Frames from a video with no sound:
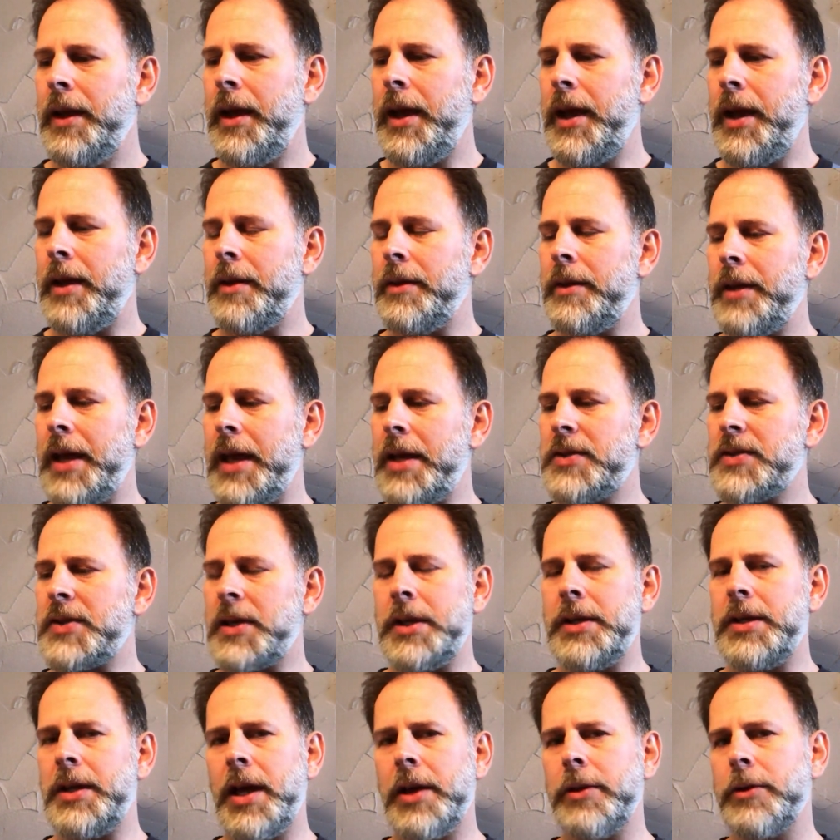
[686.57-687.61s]
And that's
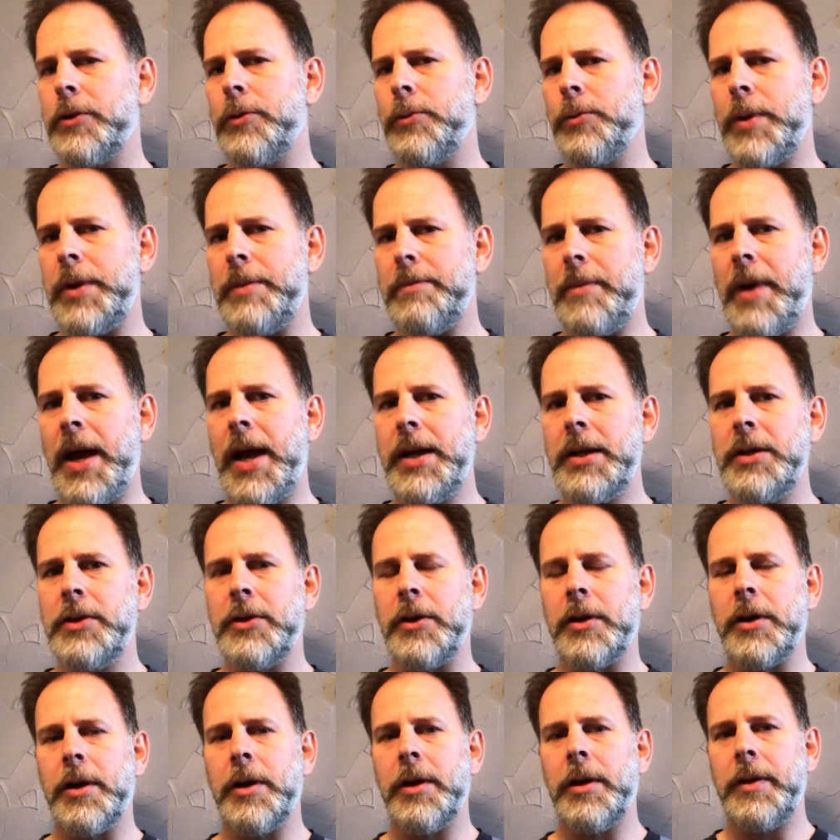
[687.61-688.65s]
another
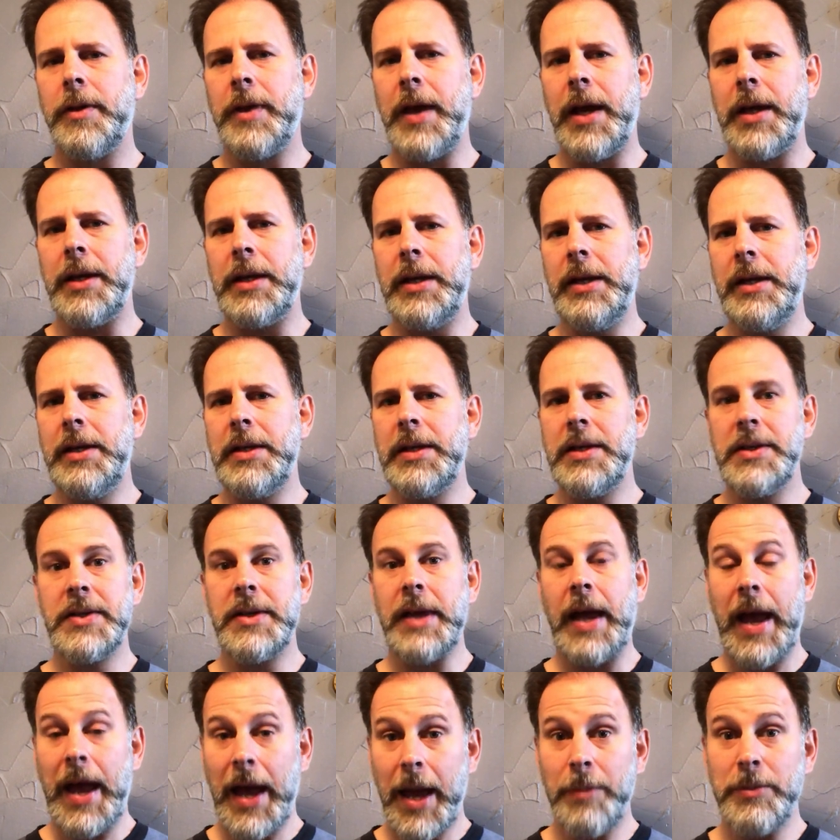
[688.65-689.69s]
reminder that he
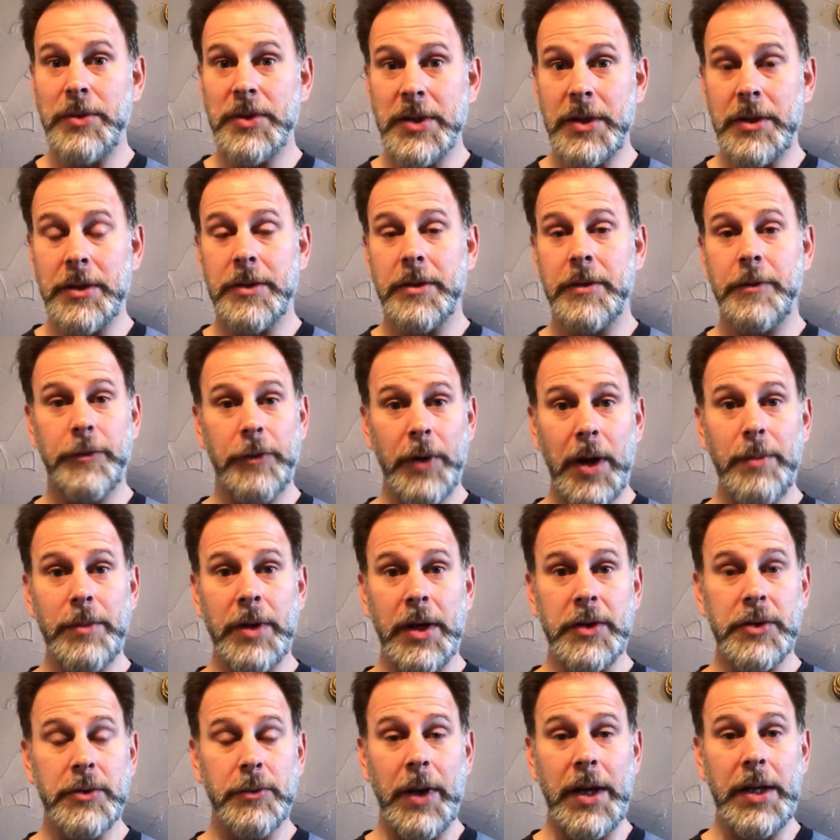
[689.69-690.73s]
is absent from
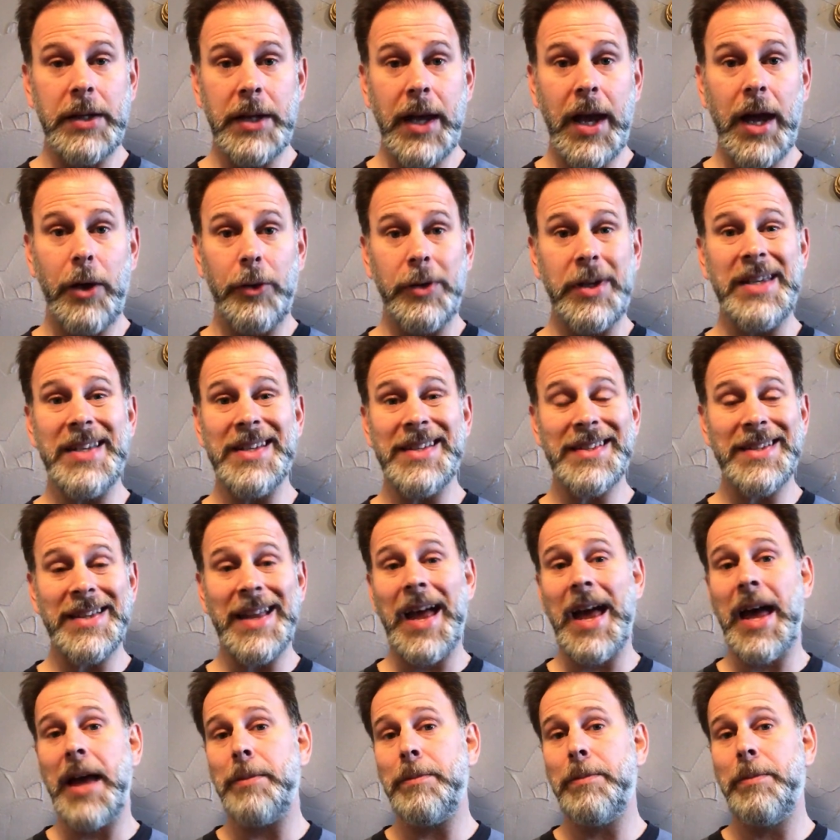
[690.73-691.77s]
us right now. He is
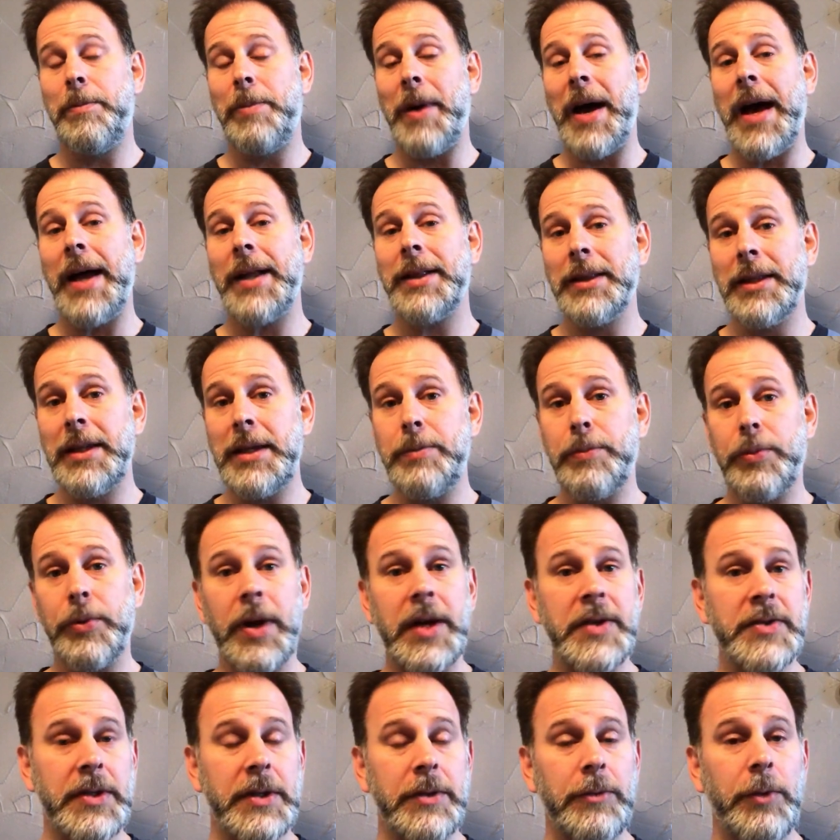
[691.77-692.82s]
not bodily
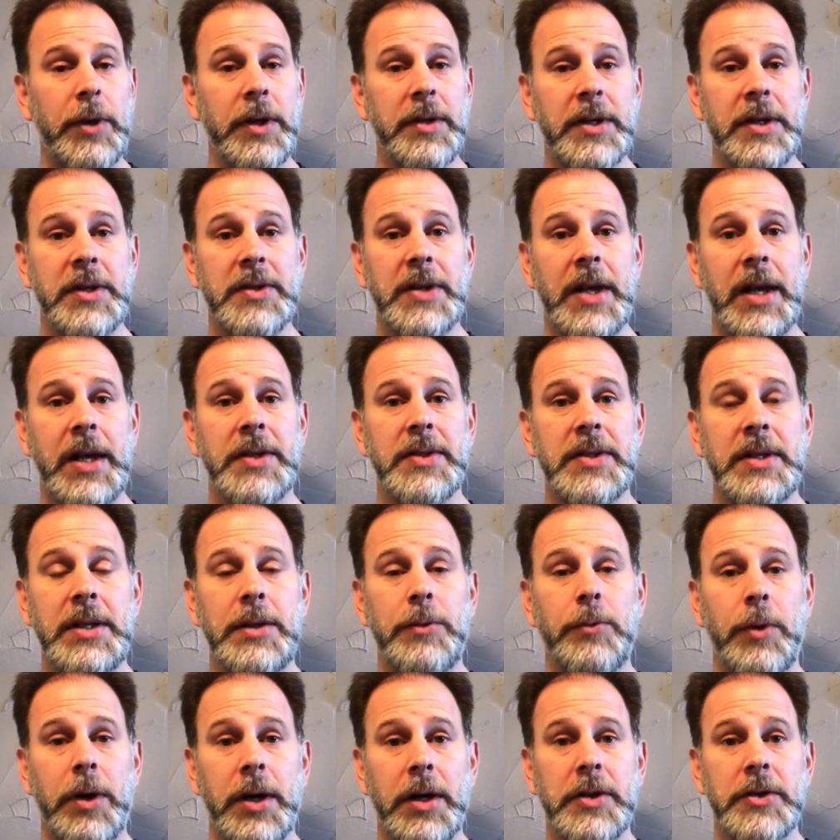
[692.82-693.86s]
present with us as he
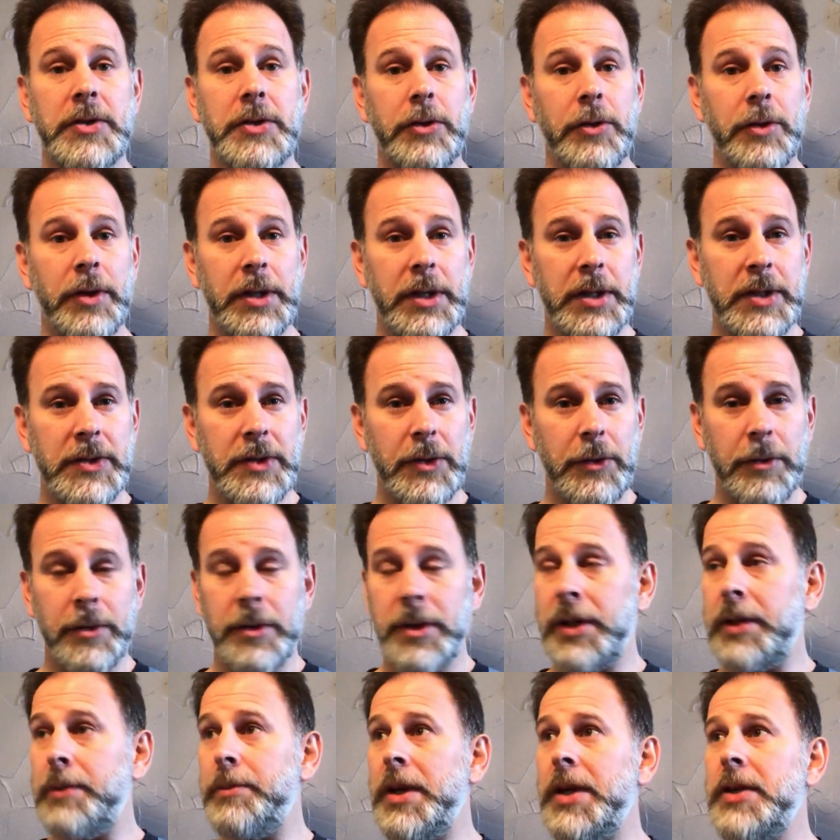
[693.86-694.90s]
was during his
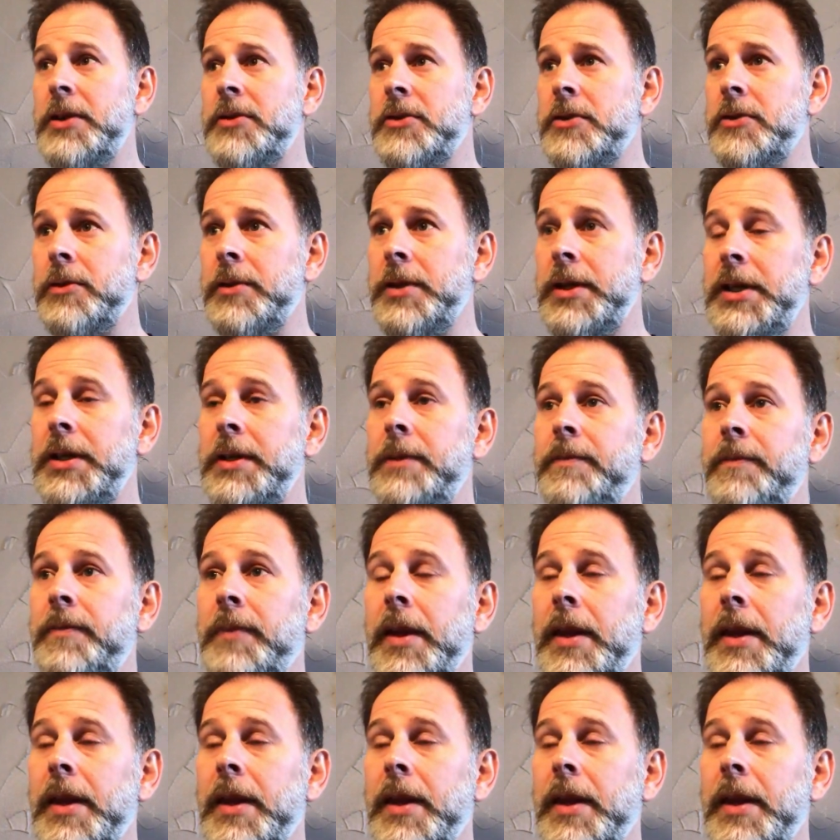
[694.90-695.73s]
earthly ministry.